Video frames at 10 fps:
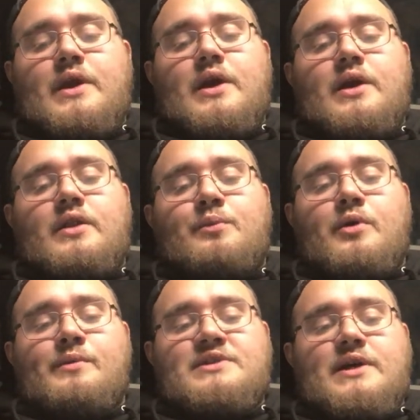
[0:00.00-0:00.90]
And the
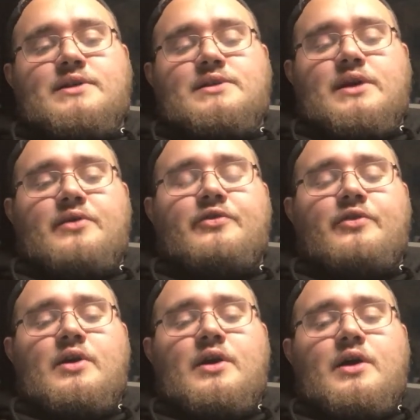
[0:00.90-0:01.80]
Permatex stuff,
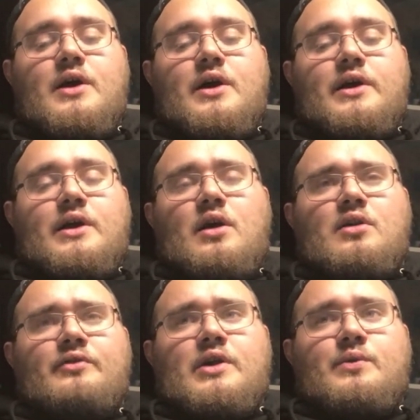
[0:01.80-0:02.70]

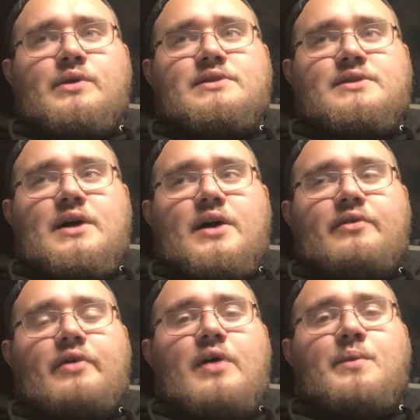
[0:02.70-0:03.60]
all of it was
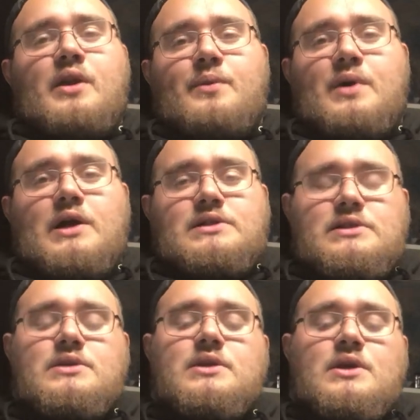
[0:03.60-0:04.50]
5-minute
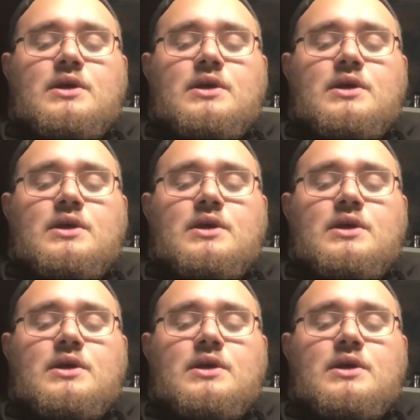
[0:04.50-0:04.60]
epoxy.